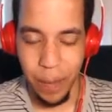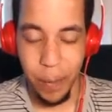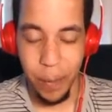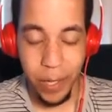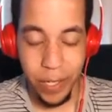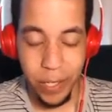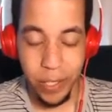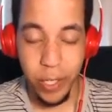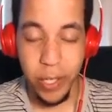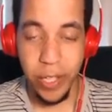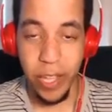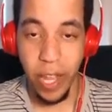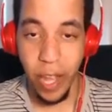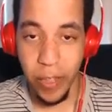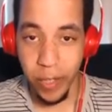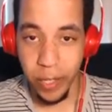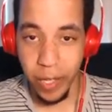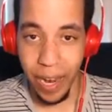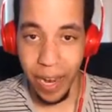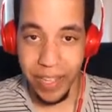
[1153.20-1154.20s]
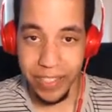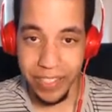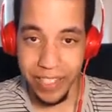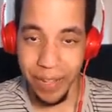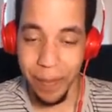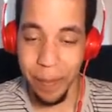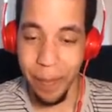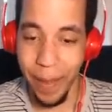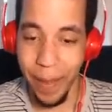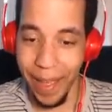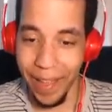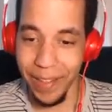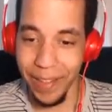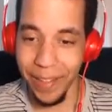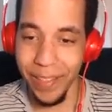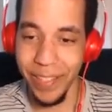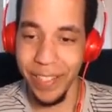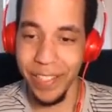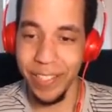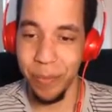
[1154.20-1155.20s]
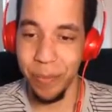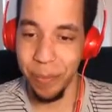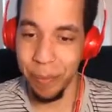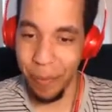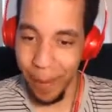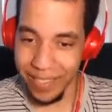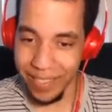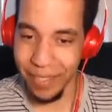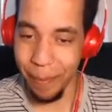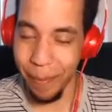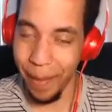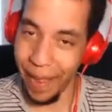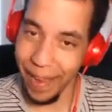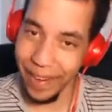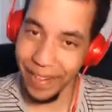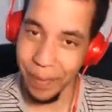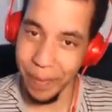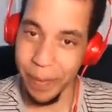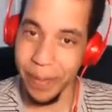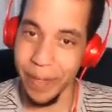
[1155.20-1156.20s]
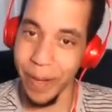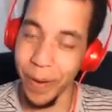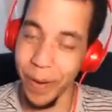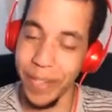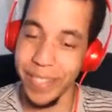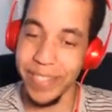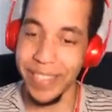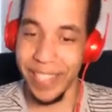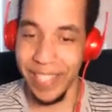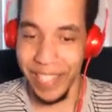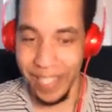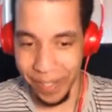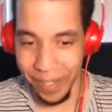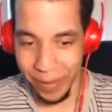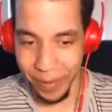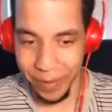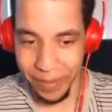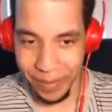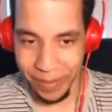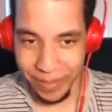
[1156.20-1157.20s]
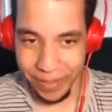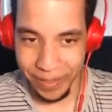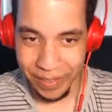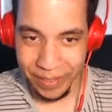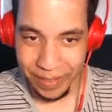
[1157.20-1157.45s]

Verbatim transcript: I'm pretty sure the other guy's going to battle us back to back and we don't get to heal.